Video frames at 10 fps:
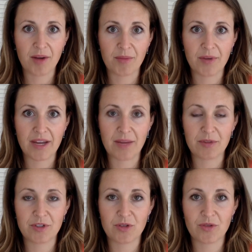
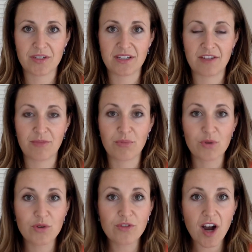able to receive
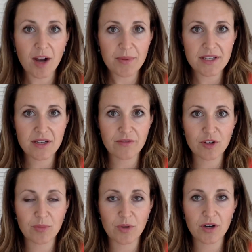proof copies of
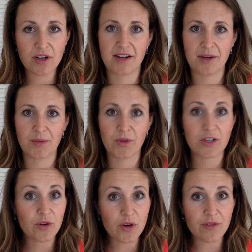their book. We
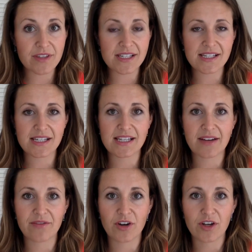don't know if this is the
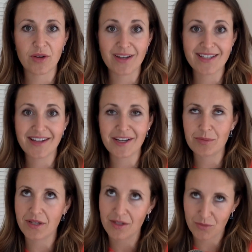same for our US clients,
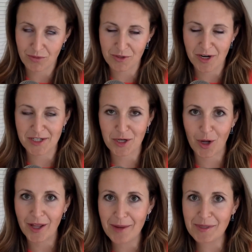because when we tried to
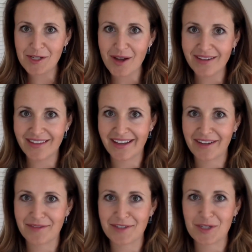call Amazon,
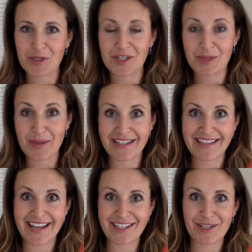they've suspended
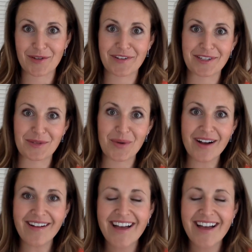that service as well.